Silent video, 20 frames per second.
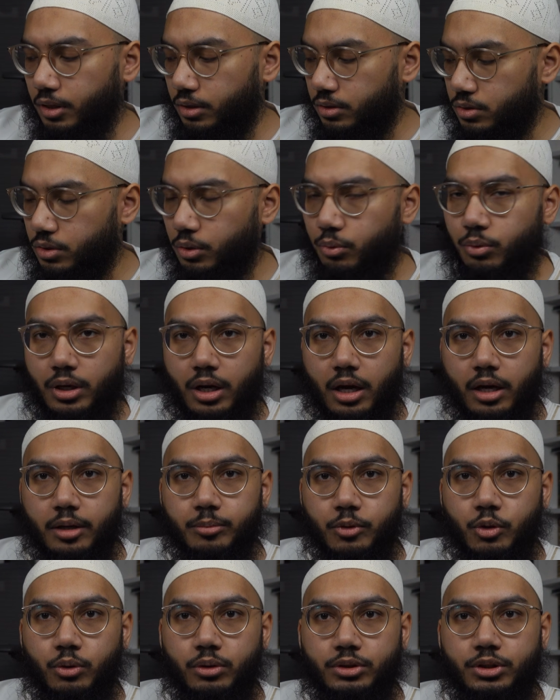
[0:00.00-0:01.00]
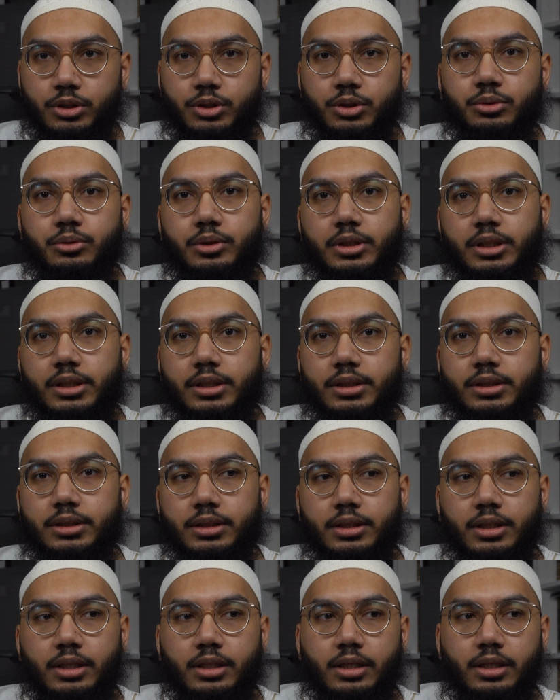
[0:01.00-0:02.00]
So what I'm going to do is,
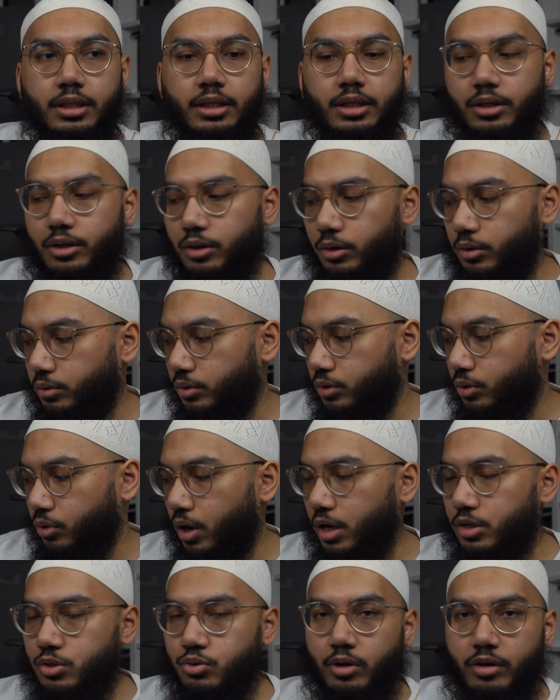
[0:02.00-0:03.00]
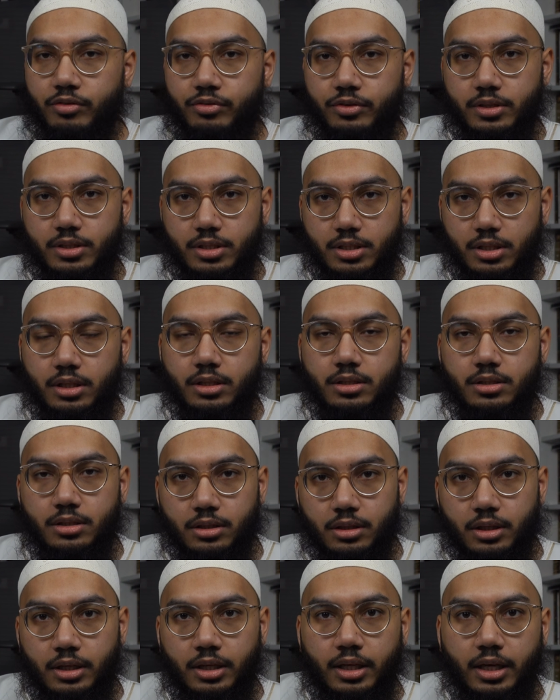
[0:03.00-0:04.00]
cross-reference this.
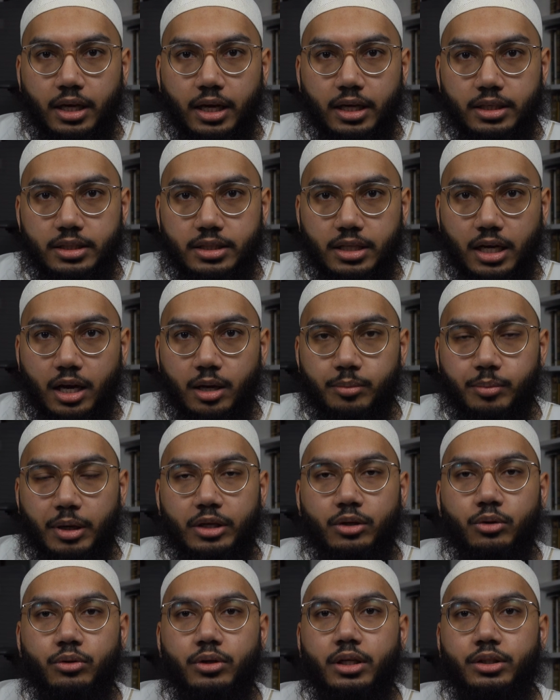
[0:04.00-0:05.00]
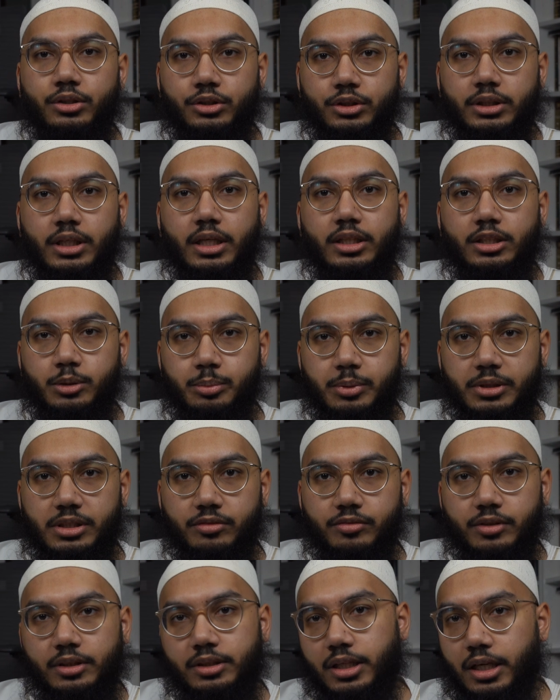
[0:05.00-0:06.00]
Anytime I don't understand a
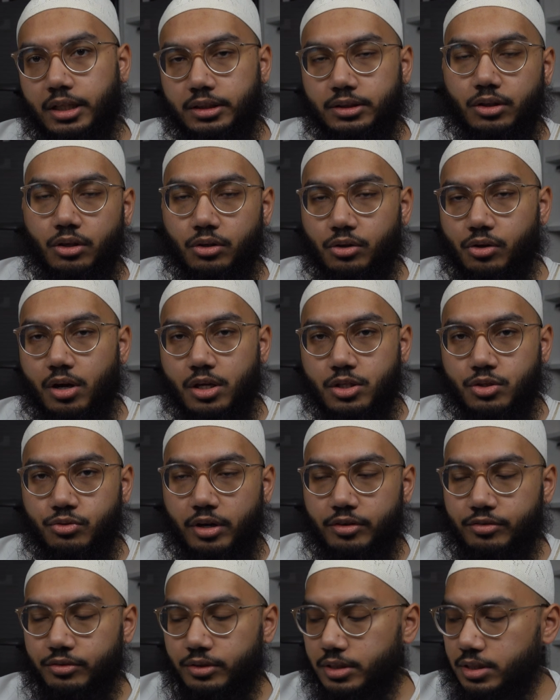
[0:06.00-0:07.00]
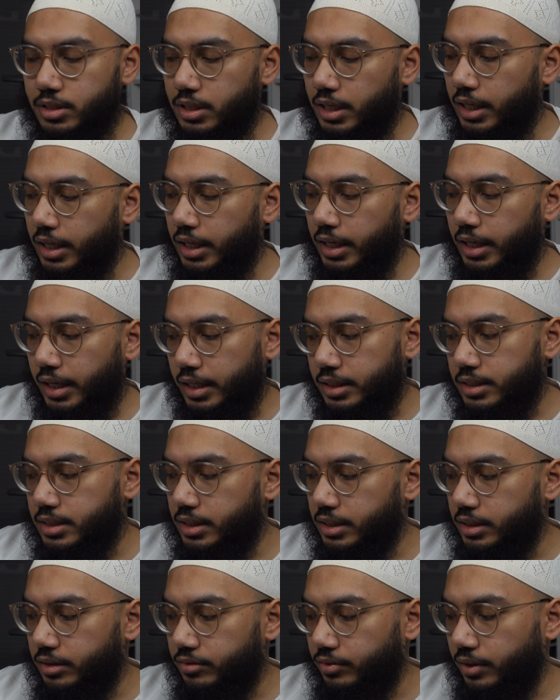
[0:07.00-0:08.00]
specific text, I'll cross-reference and
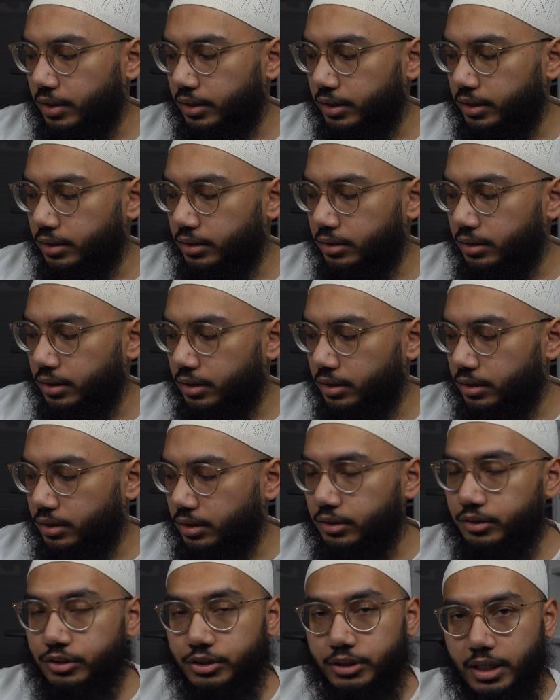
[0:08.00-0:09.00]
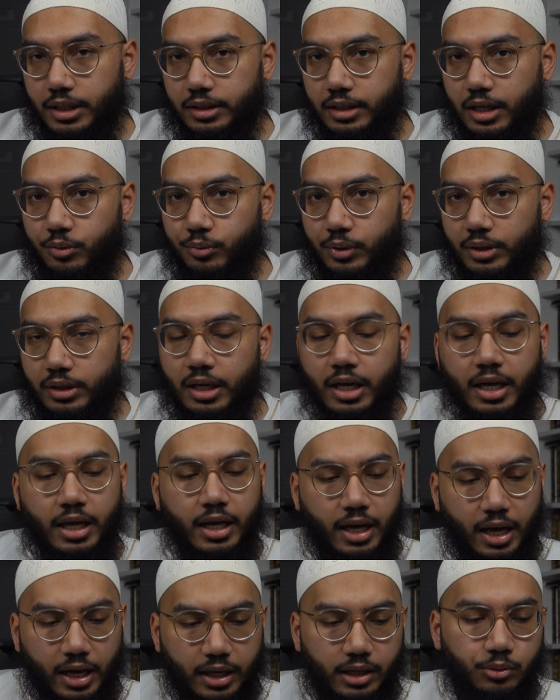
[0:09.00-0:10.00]
see if I can understand that way.
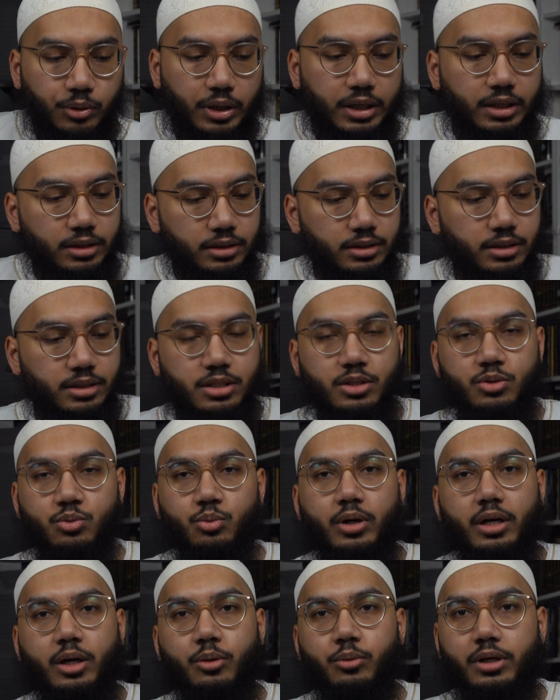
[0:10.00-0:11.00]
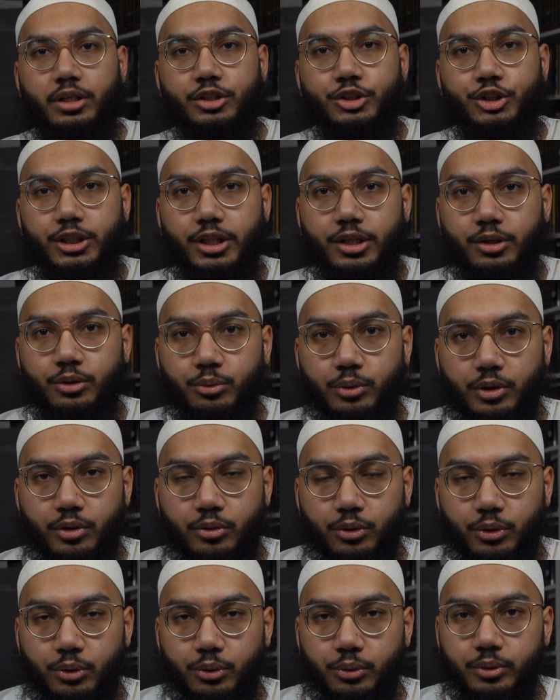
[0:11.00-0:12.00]
Anyway, this is what I want to share
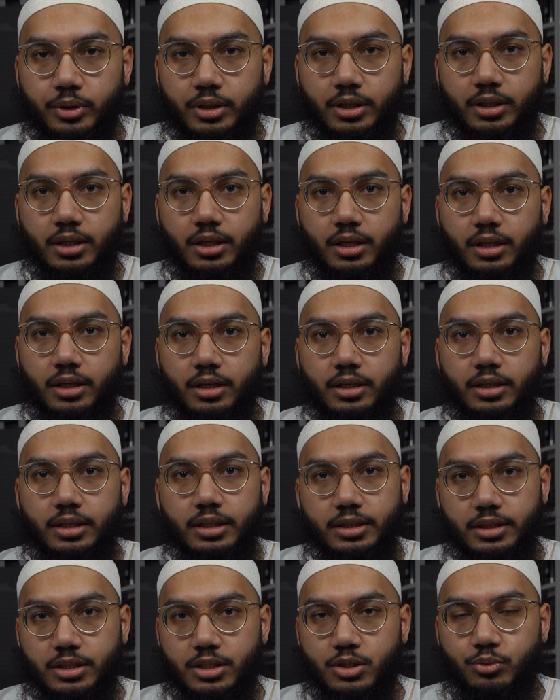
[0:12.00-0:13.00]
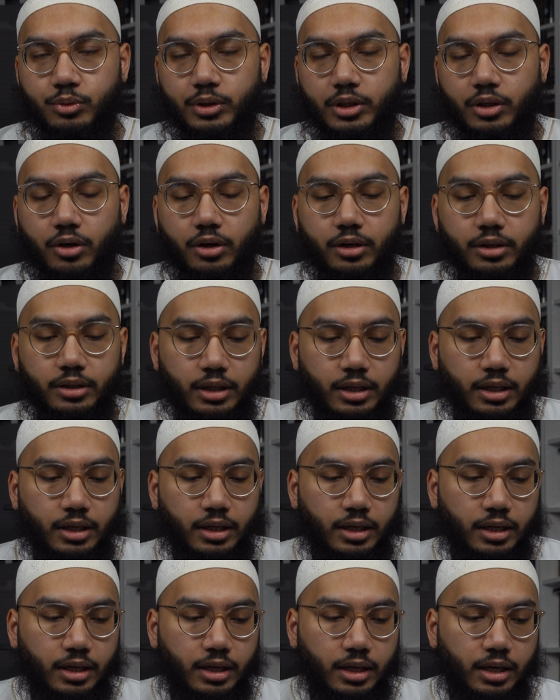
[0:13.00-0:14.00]
with you in this regard.
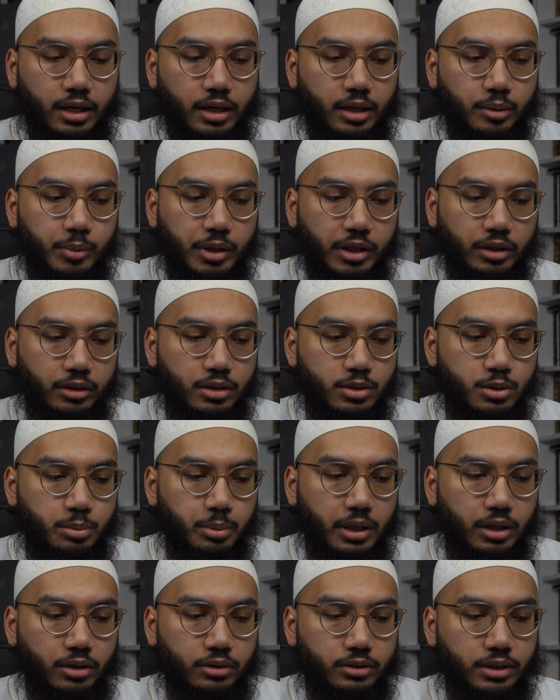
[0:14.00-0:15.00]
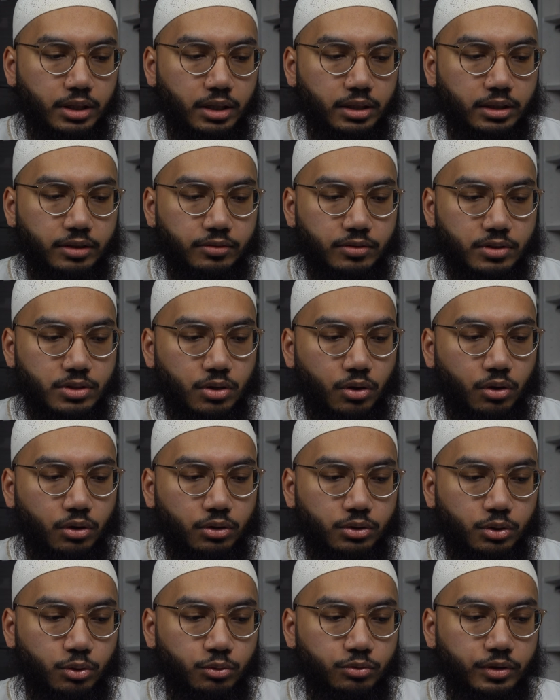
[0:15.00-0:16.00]
May Allah subhanahu wa ta'ala give us
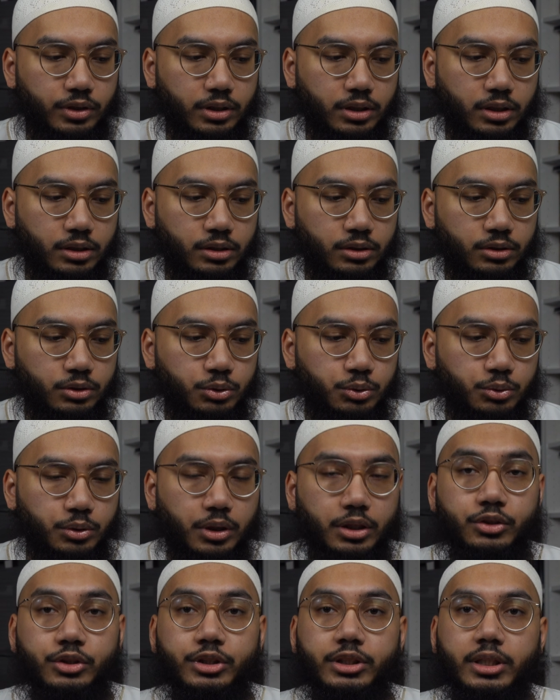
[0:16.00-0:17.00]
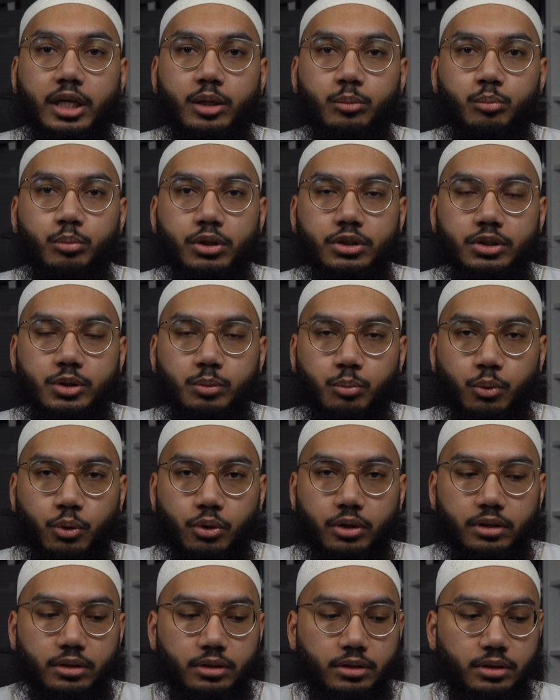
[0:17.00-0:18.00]
all tawfiq to understand books
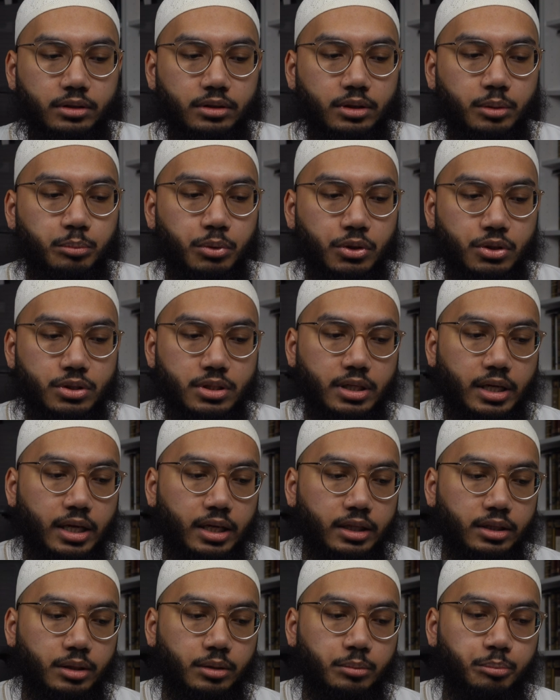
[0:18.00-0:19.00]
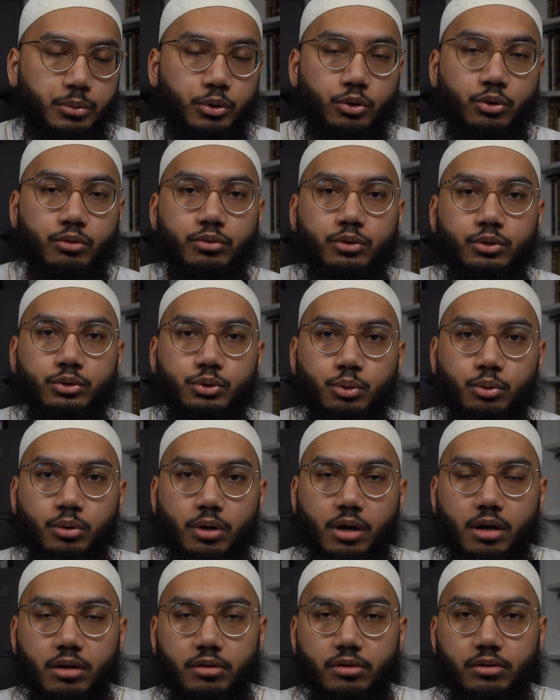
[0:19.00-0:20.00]
more, the books and the beautiful
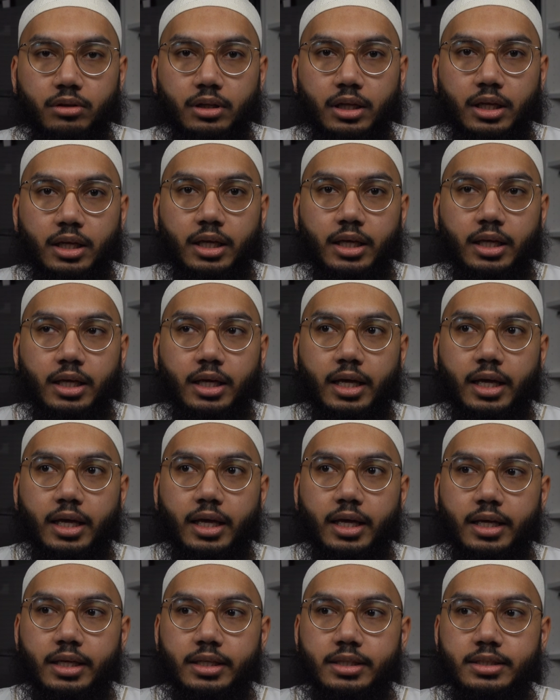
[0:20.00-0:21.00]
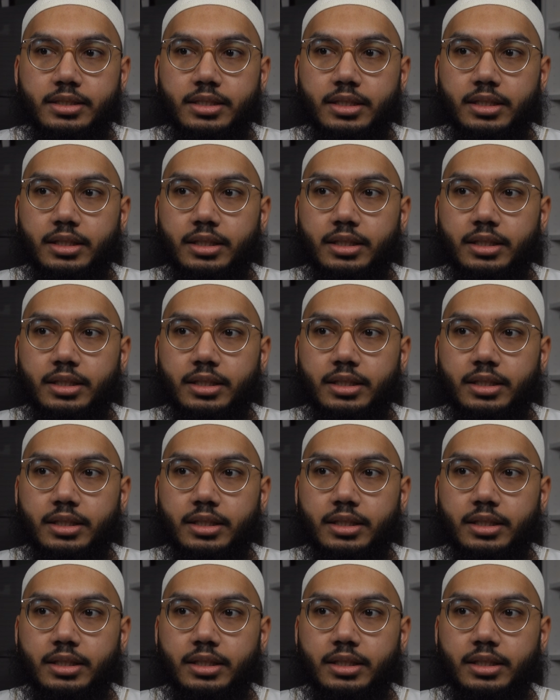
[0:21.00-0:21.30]
turath and